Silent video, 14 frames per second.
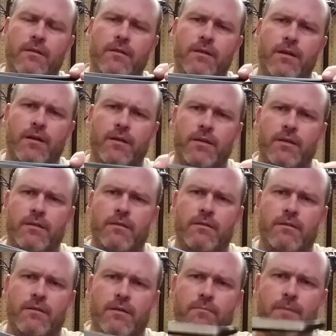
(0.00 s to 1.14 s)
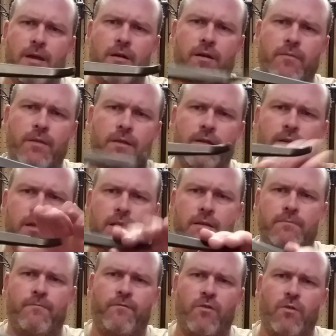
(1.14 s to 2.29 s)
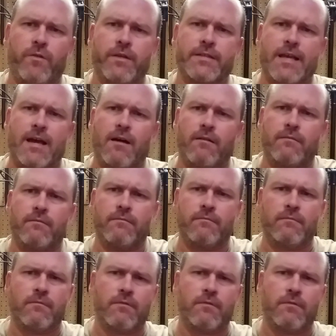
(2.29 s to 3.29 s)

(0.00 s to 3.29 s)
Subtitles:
you mount them and then you can fold these out, and